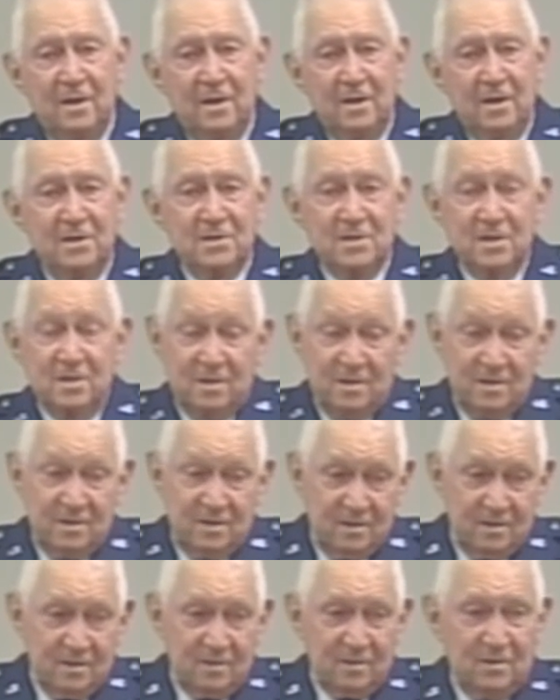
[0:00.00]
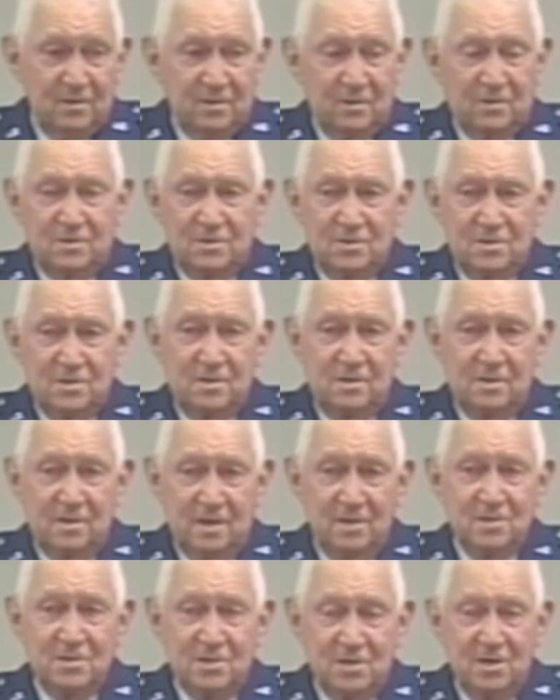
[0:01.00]
he said the, the, the
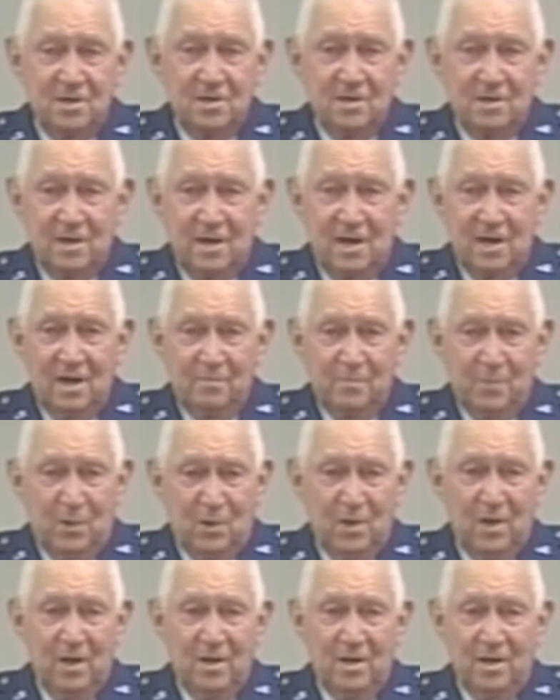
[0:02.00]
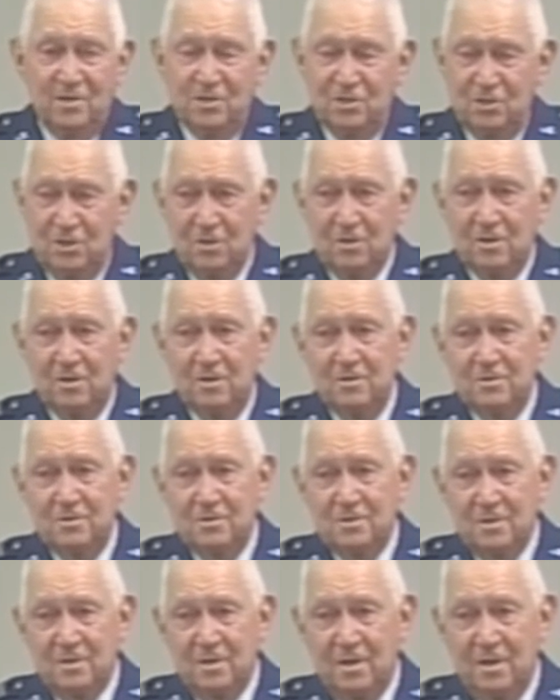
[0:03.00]
engineer that I appointed in
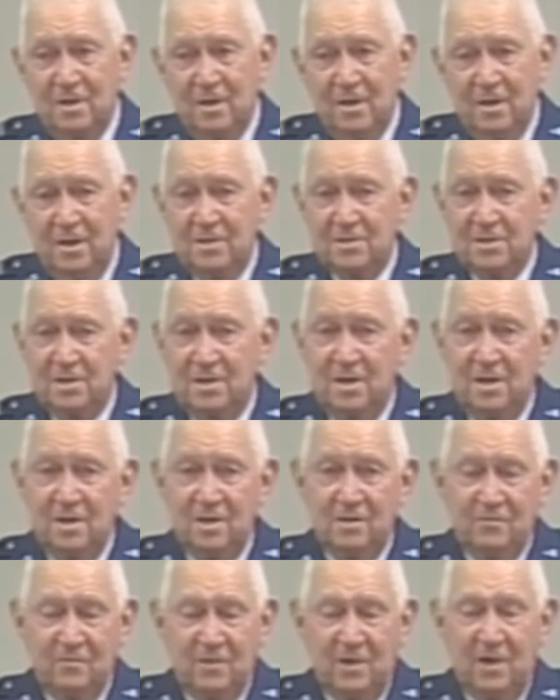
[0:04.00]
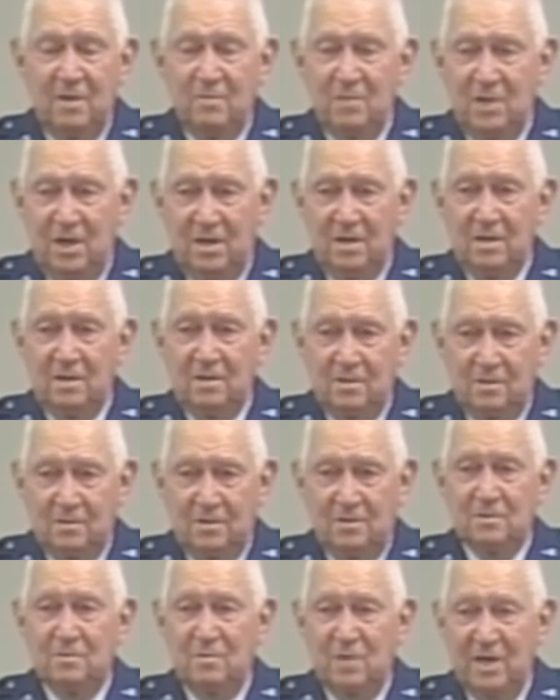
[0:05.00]
charge he said he invited me, he
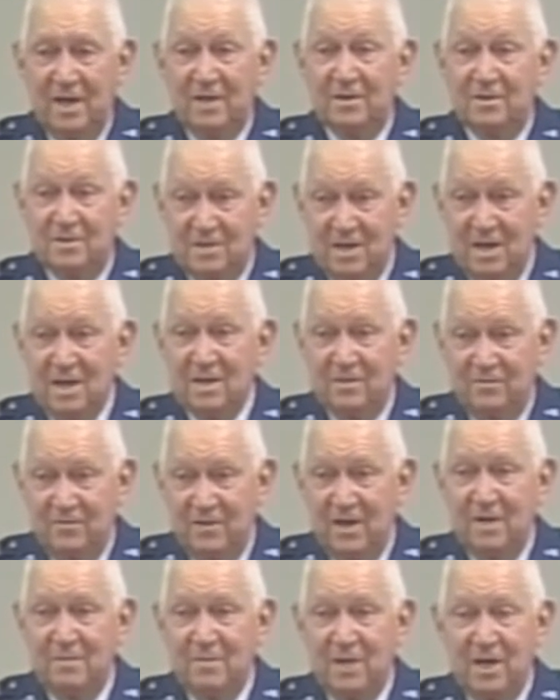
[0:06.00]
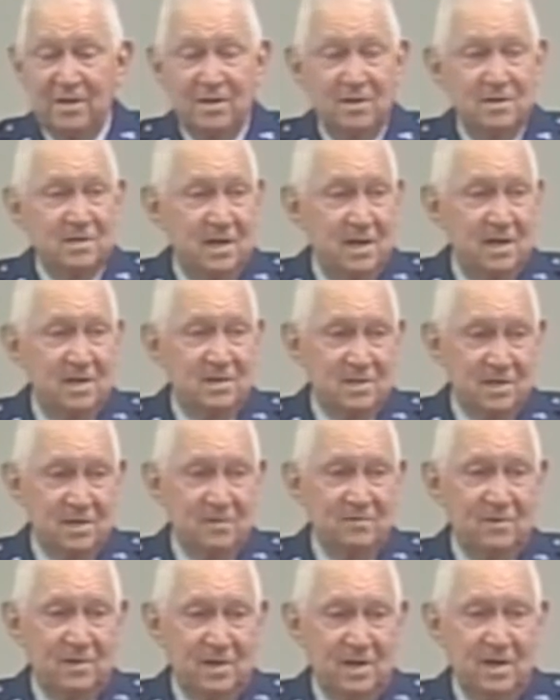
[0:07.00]
took me out to his house, invited me out to his house
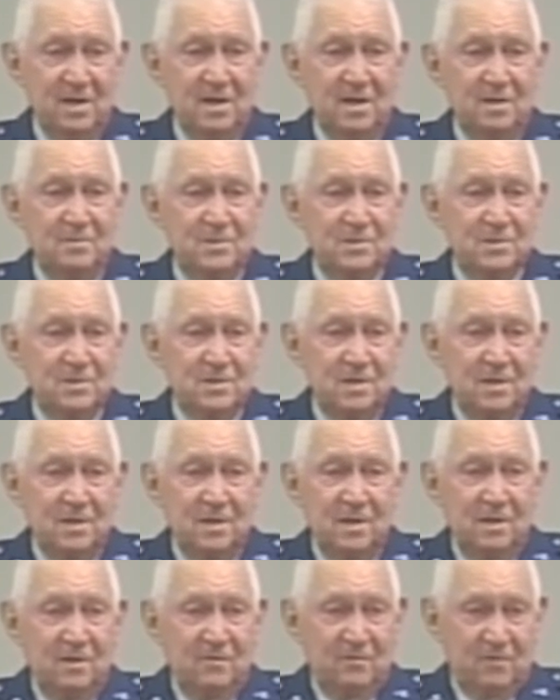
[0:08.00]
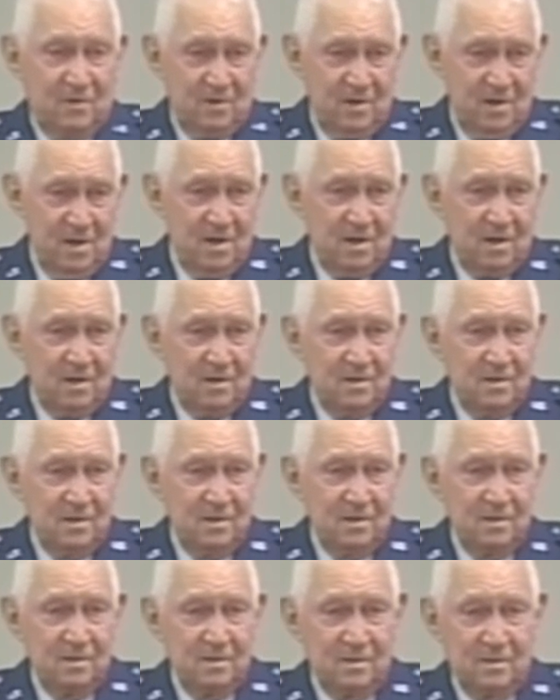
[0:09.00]
several times for dinner
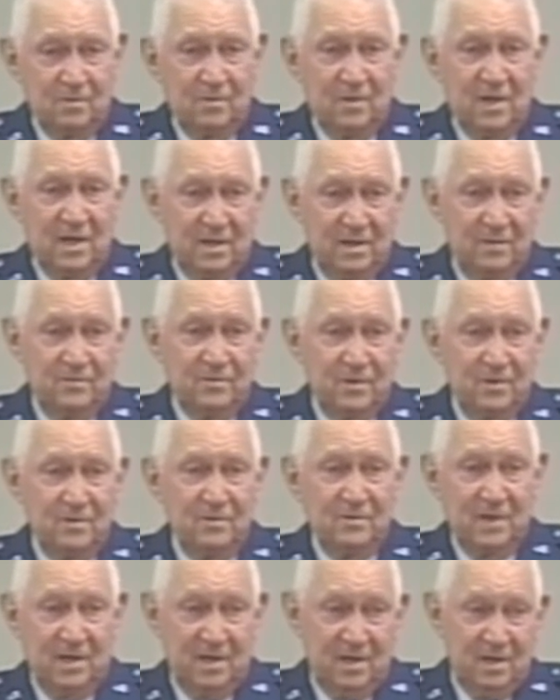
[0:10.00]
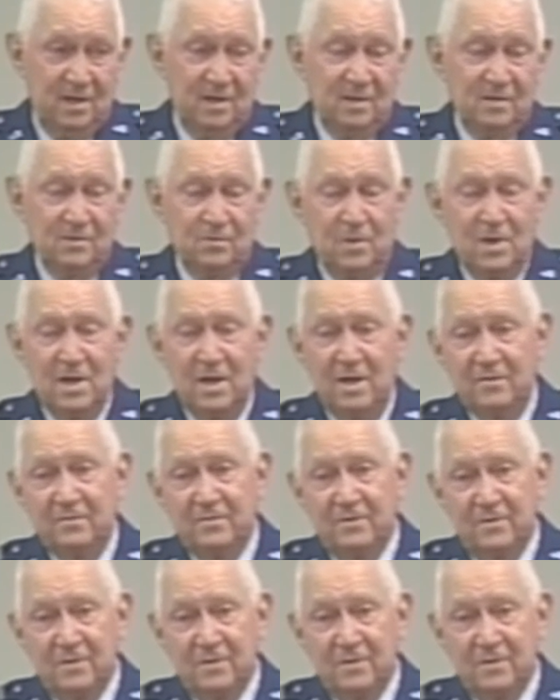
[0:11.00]
while he was over. He and his wife